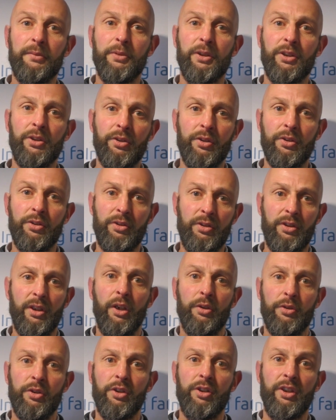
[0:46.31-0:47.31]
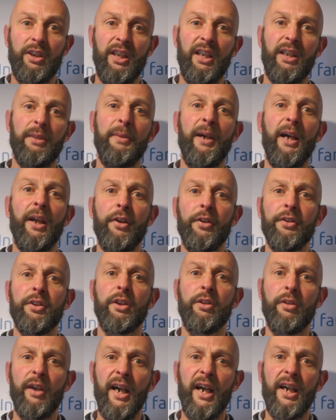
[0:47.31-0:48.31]
because just to get them out onto
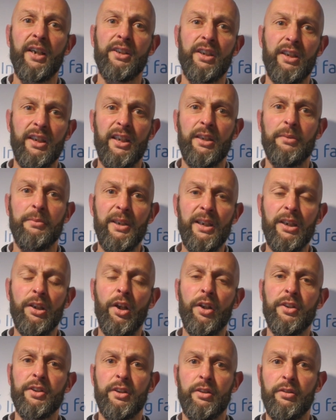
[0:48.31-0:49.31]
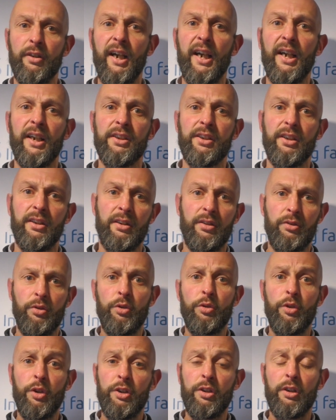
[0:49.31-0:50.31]
grass and let them eat lots of grass and
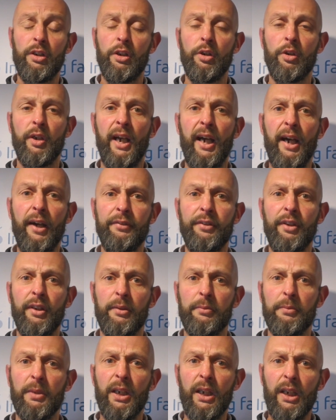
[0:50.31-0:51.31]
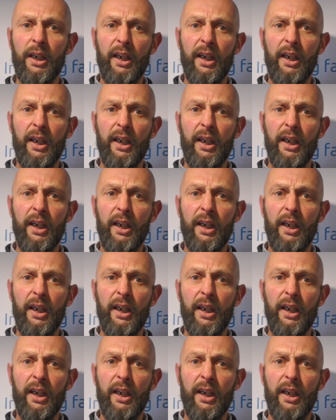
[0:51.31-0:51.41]
nutritionally look after them.